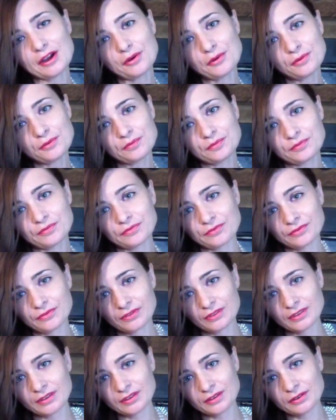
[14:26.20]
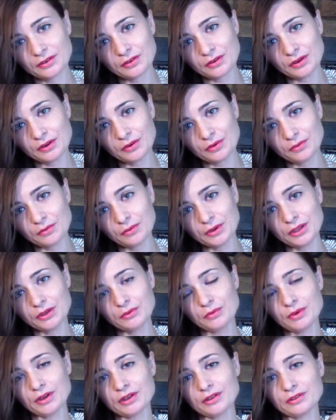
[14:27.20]
now we
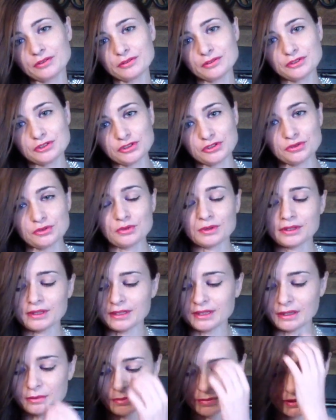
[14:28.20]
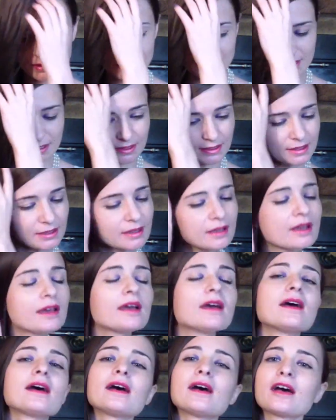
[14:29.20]
will do a little bit
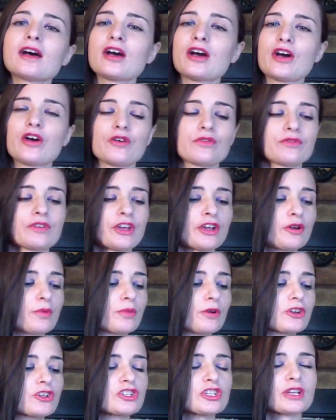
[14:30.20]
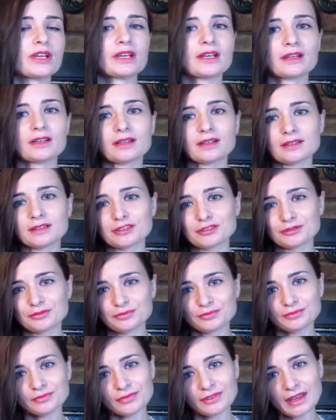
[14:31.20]
of hair brushing
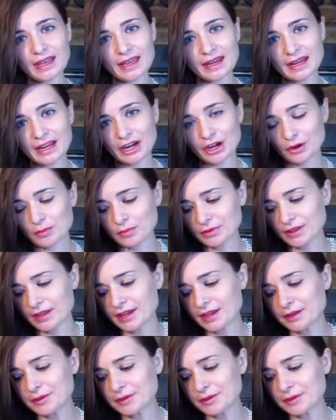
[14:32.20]
and hair play.